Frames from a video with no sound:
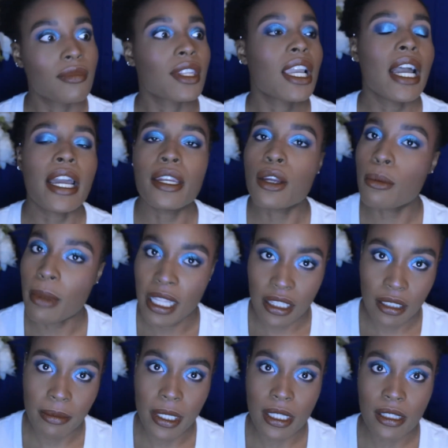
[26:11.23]
I know my
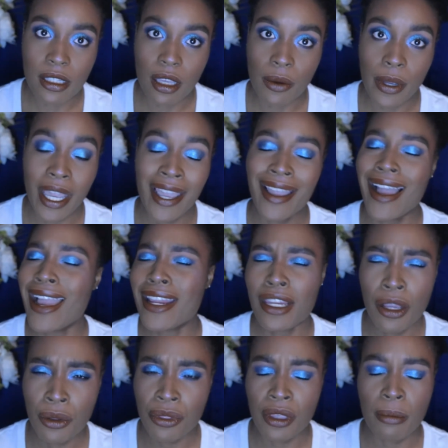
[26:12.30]
limits, okay? I
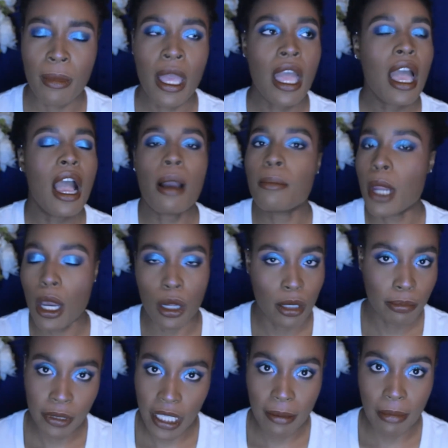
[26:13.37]
know them. I'm not going
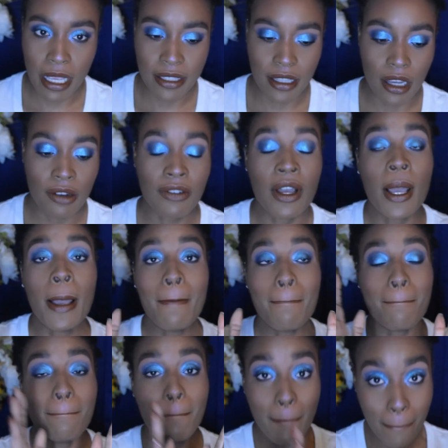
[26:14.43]
to play myself.
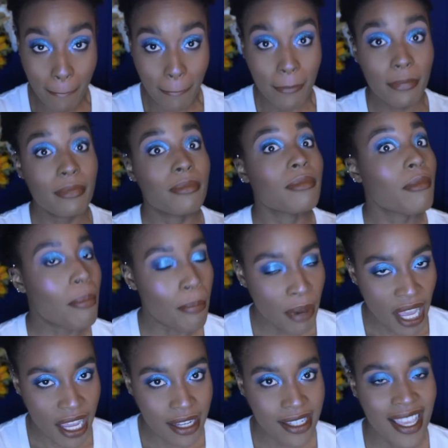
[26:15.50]

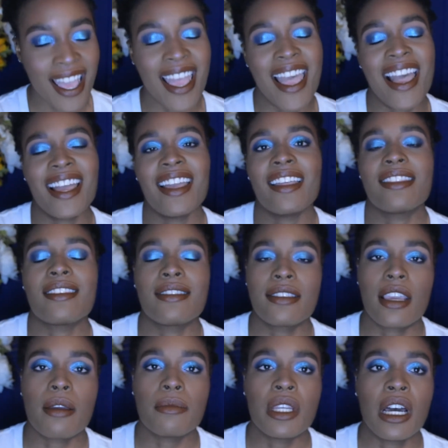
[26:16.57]
But at the
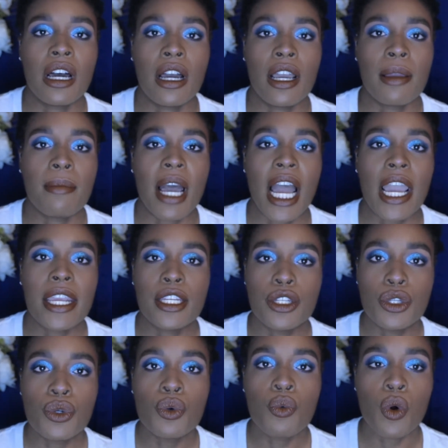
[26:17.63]
same time, I
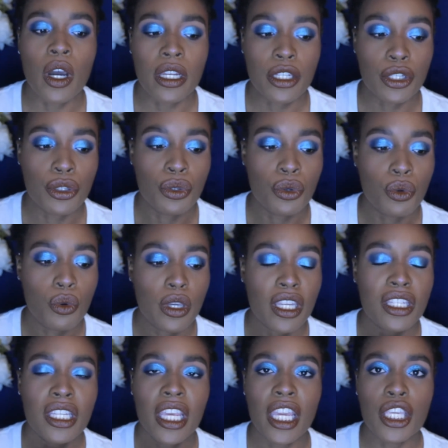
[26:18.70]
do want to
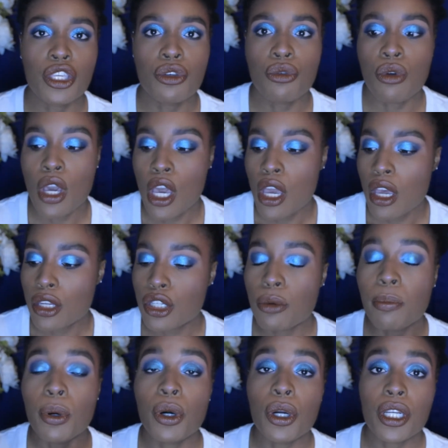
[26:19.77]
continue to
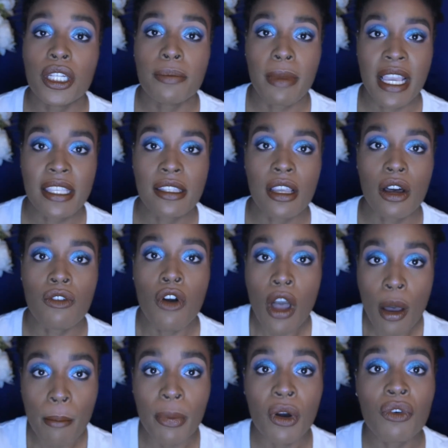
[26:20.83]
push myself
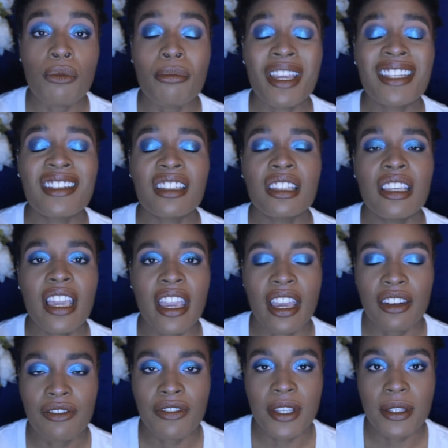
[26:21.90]
both mentally
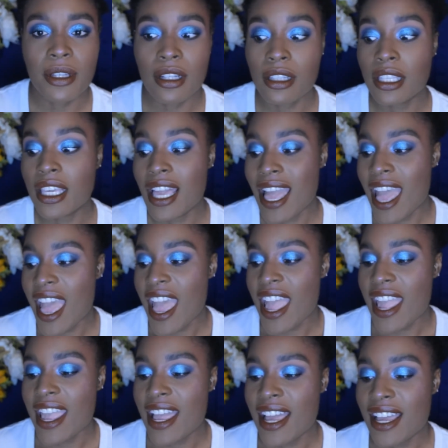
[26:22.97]
and physically.
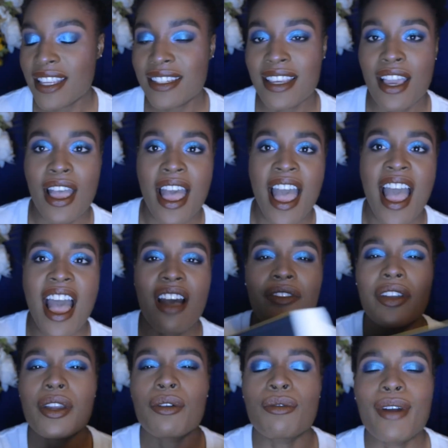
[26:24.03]
And
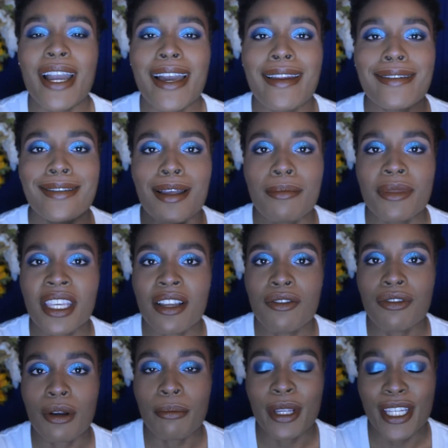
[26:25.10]
having read something
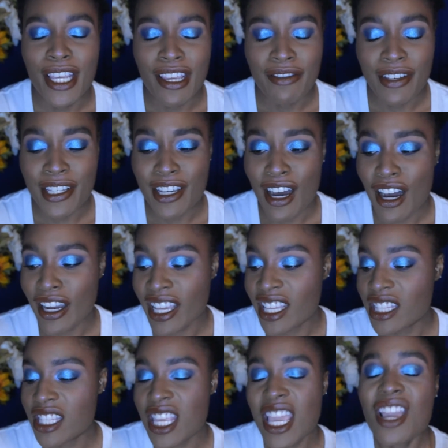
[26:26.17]
from a David
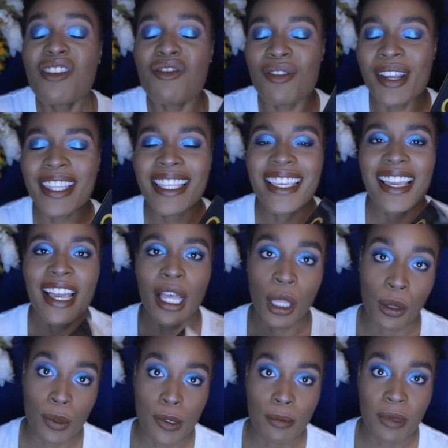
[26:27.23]
Goggins, it really
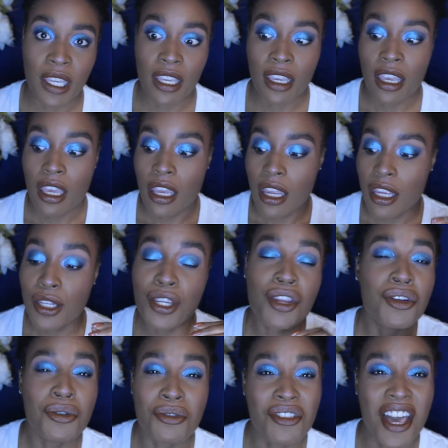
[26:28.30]
helps me to
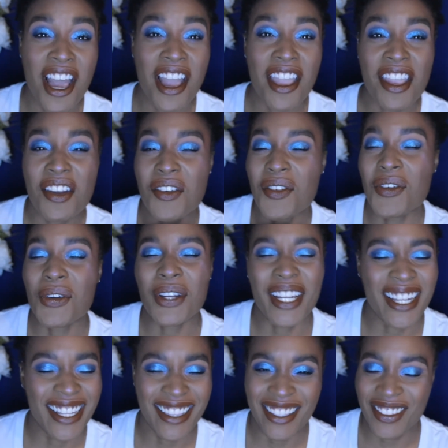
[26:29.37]
do that. It
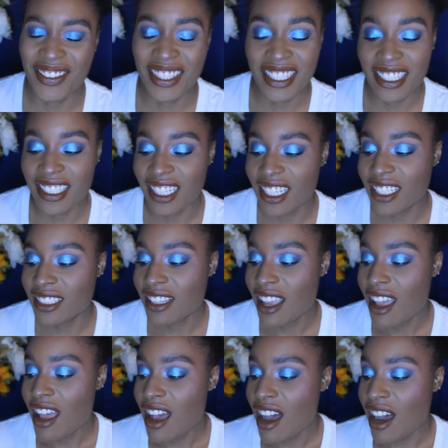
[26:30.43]
really, really does.
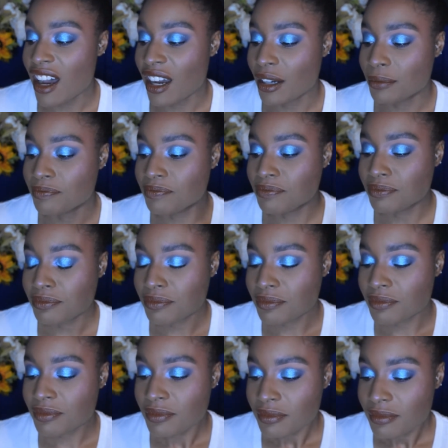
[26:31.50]

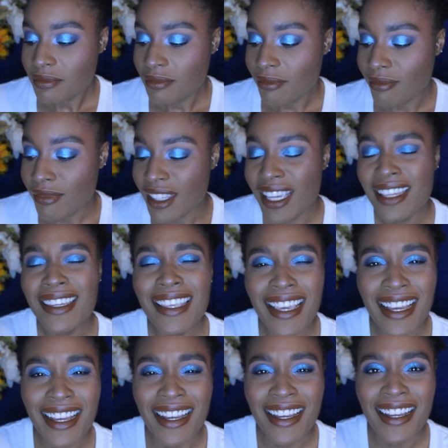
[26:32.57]
And
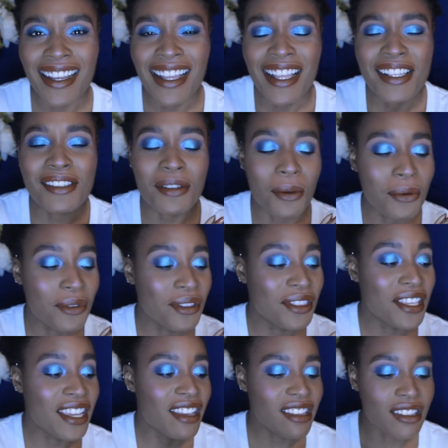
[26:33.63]
yeah, so
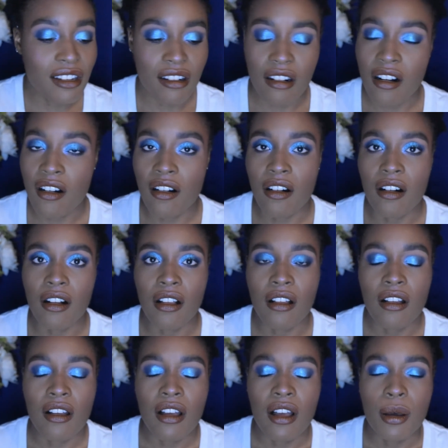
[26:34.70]
these are all
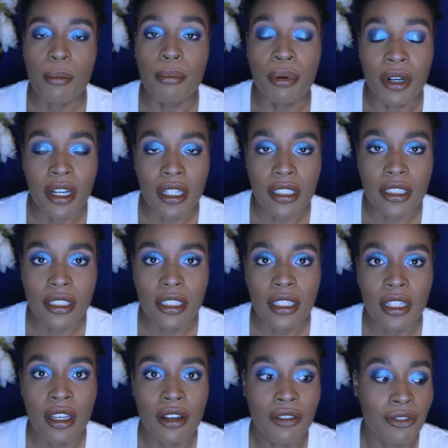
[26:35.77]
books
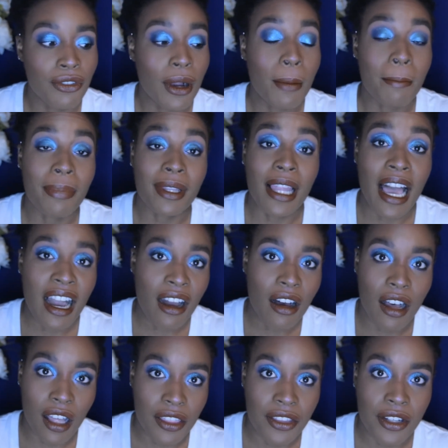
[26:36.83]
from black
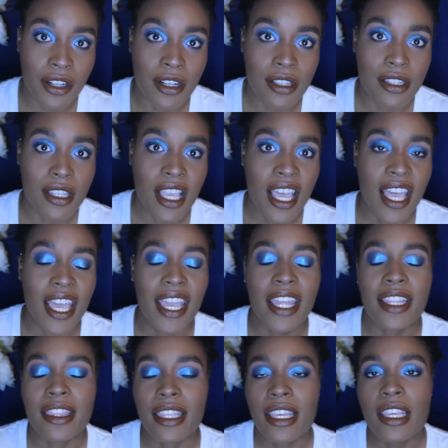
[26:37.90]
authors
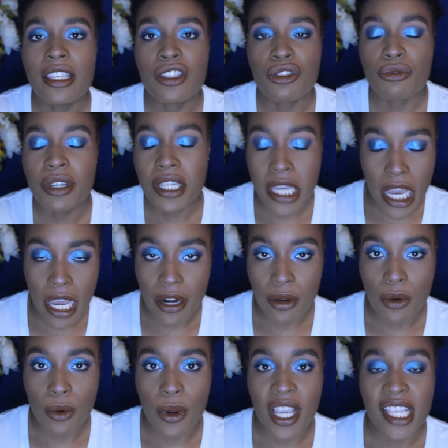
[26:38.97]
in these three
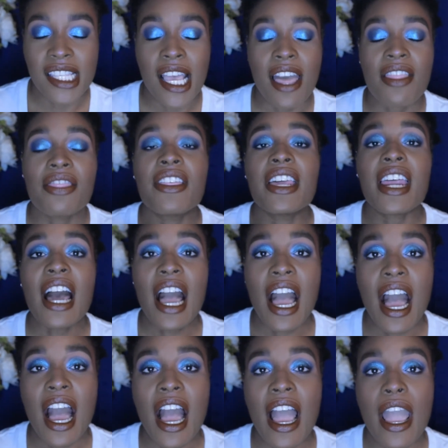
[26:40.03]
categories that
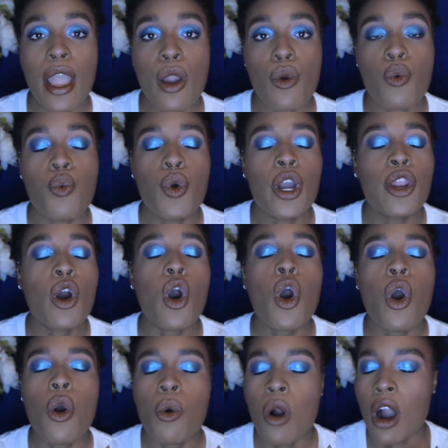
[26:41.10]
I would
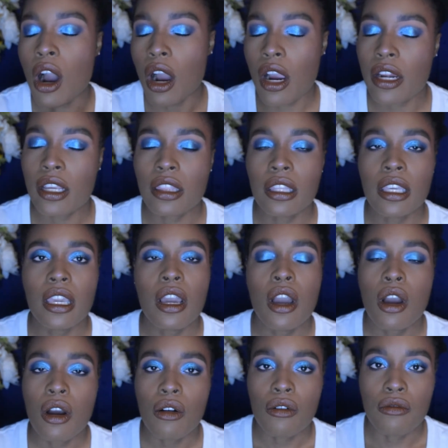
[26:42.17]
wholeheartedly
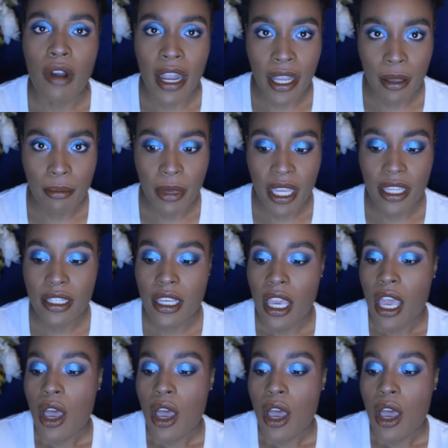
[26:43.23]
recommend.